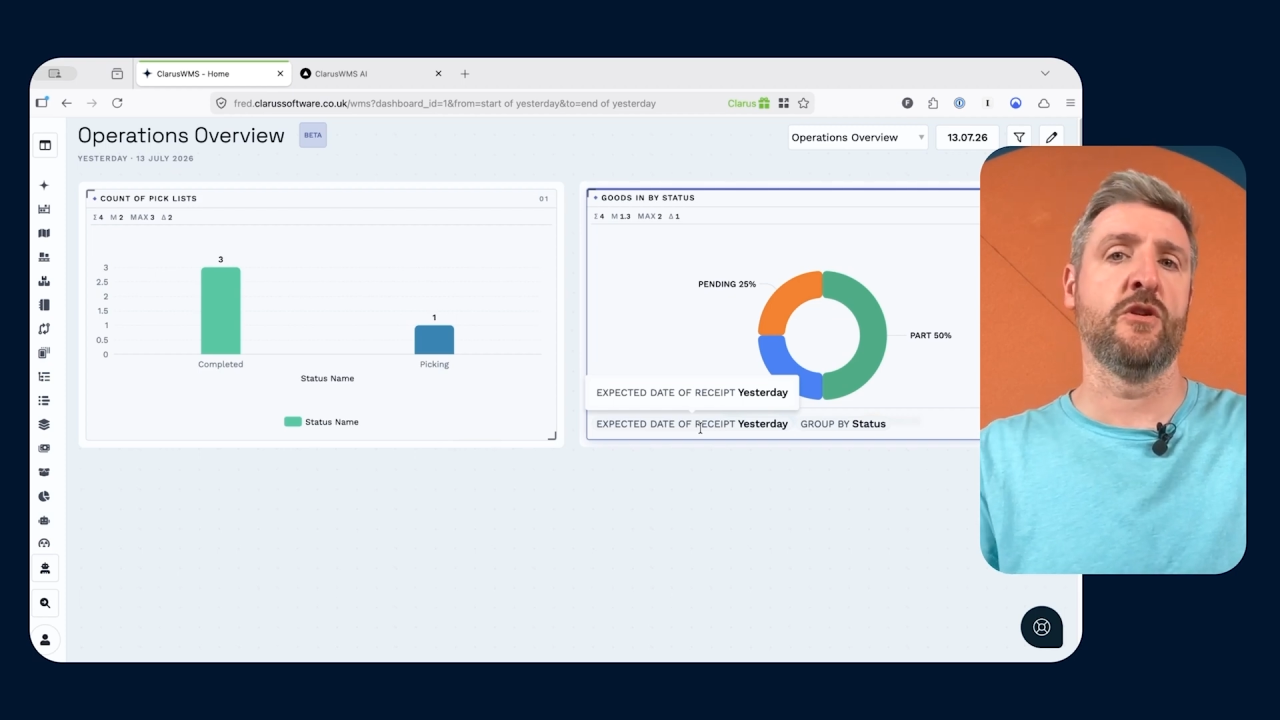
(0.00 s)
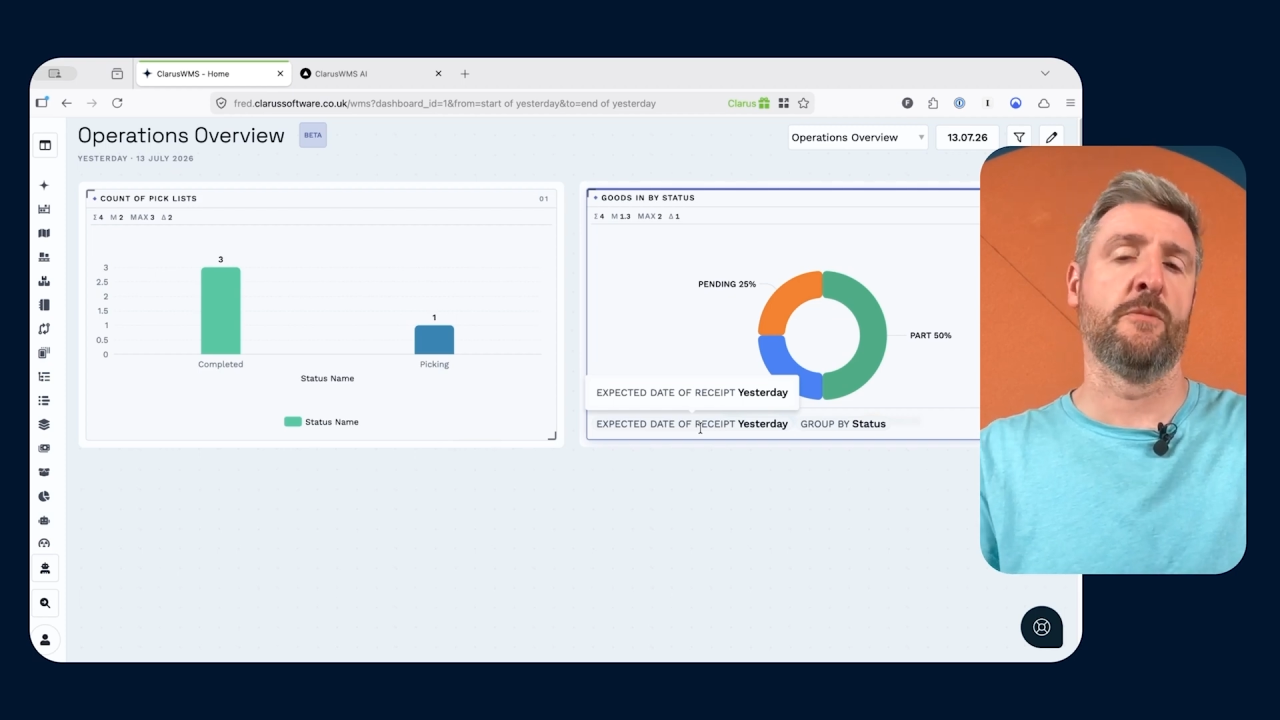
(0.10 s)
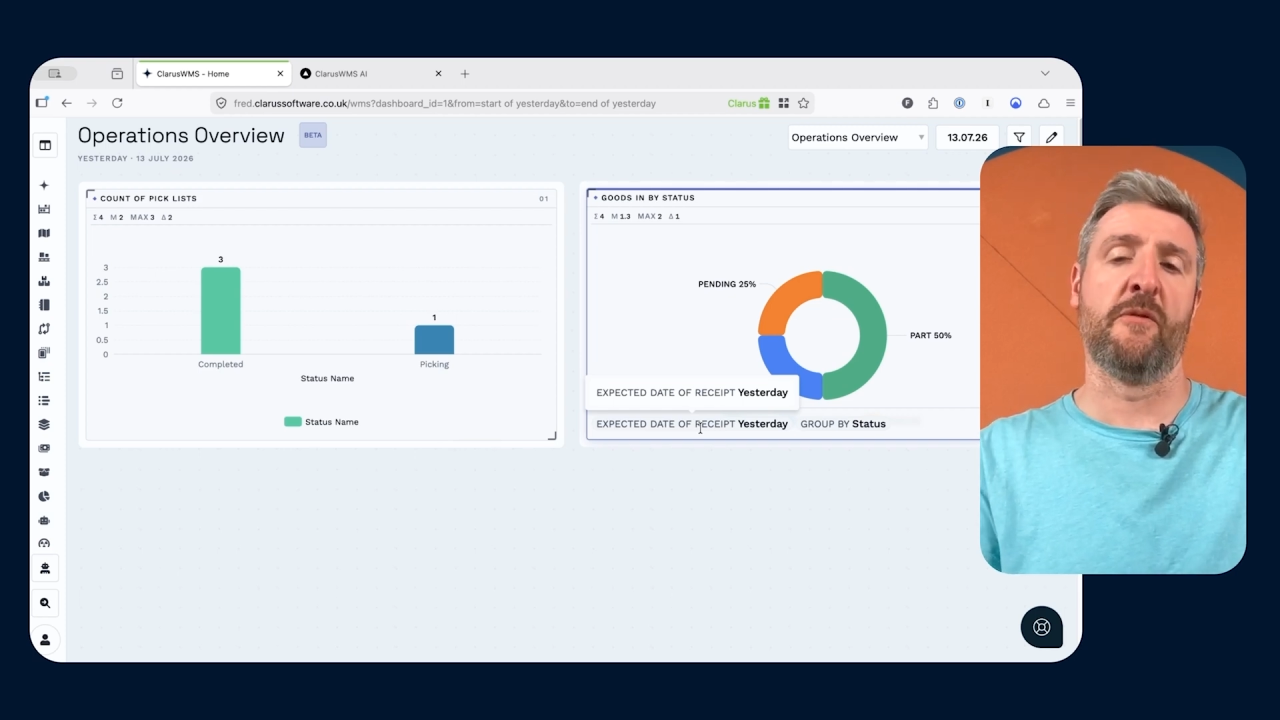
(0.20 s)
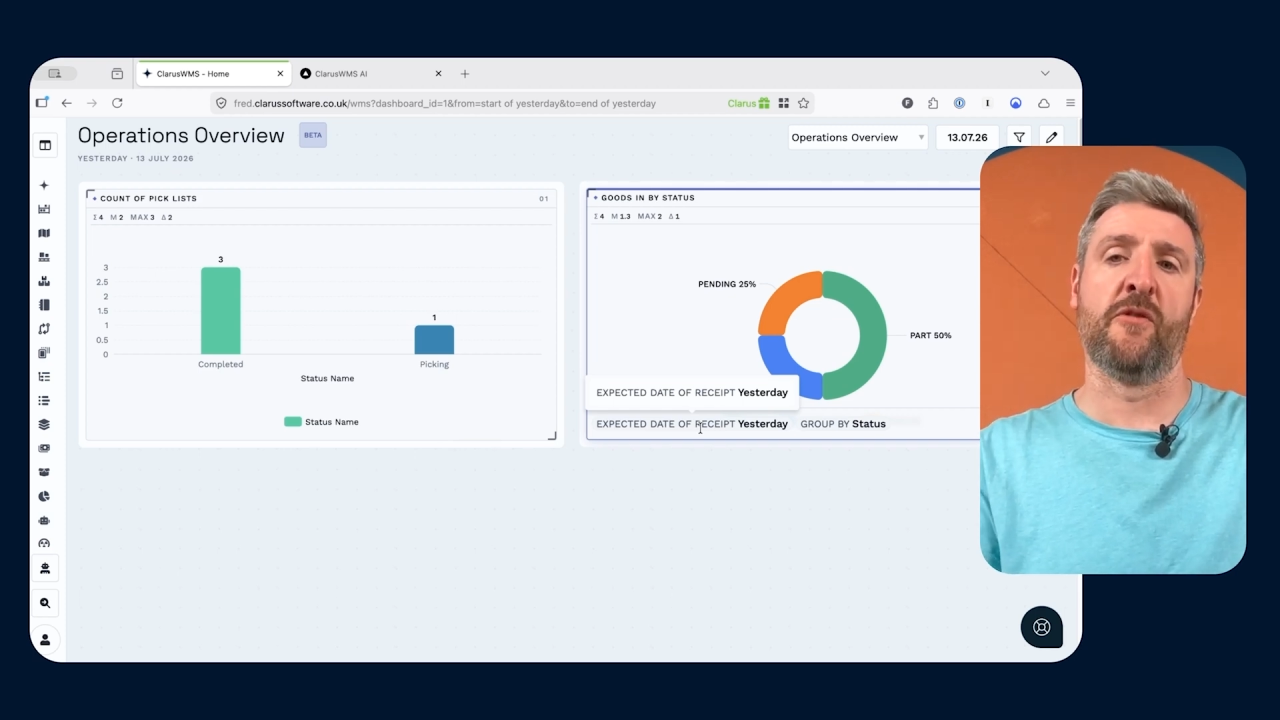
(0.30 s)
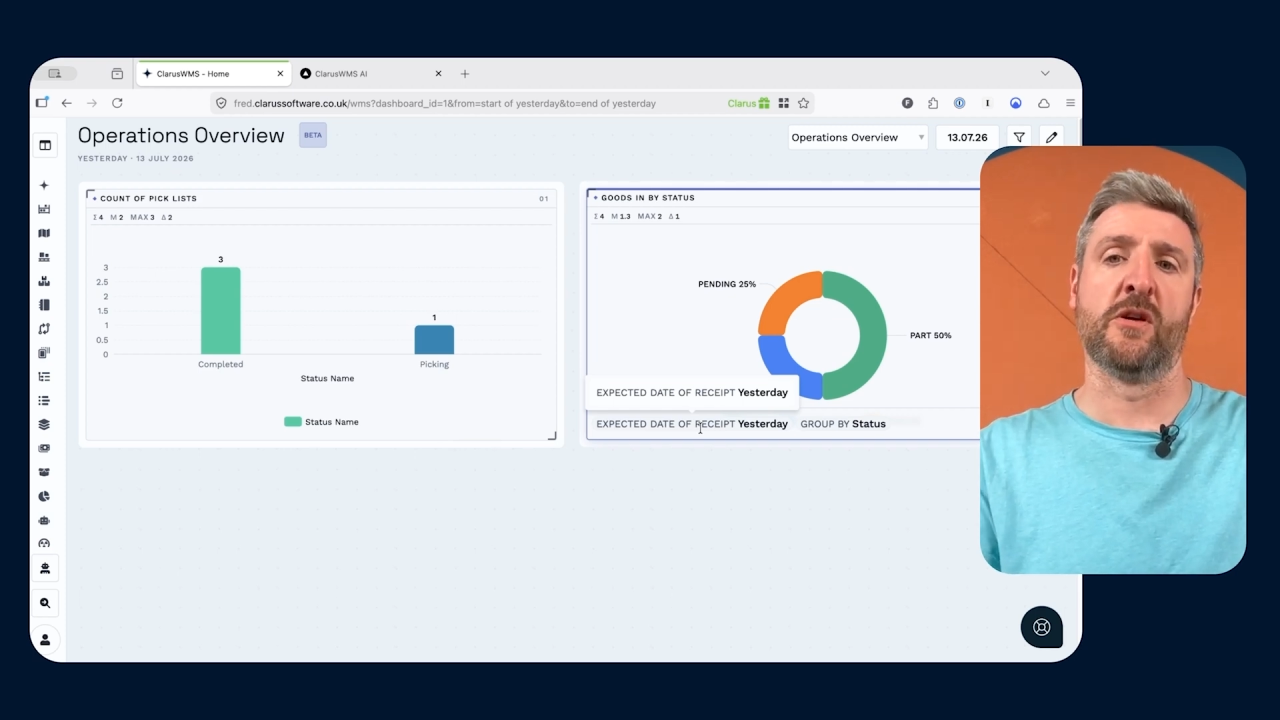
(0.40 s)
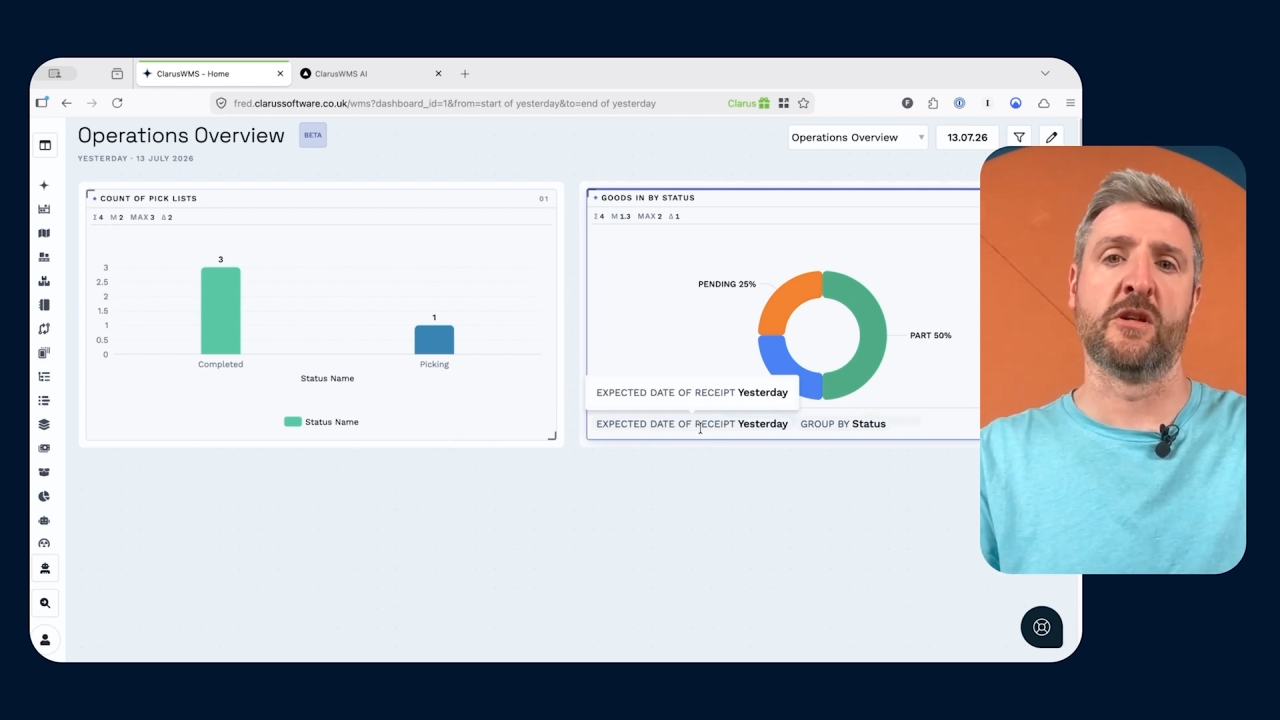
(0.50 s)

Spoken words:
you'd prefer